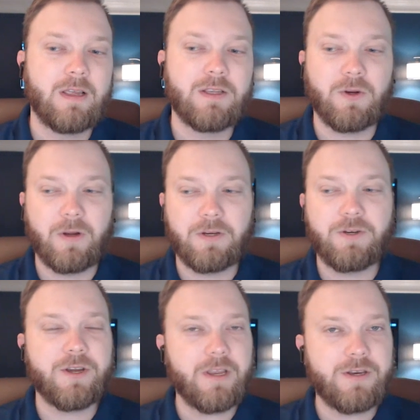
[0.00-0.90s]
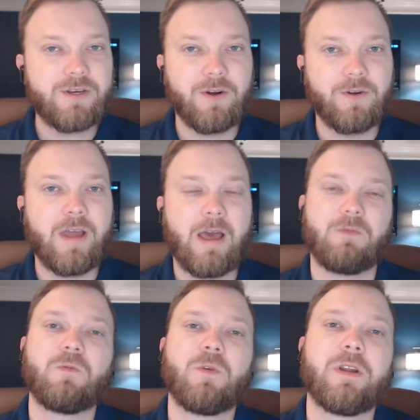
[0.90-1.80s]
So in a traditional
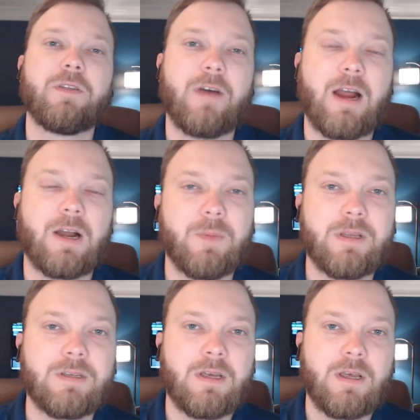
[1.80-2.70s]
911 environment,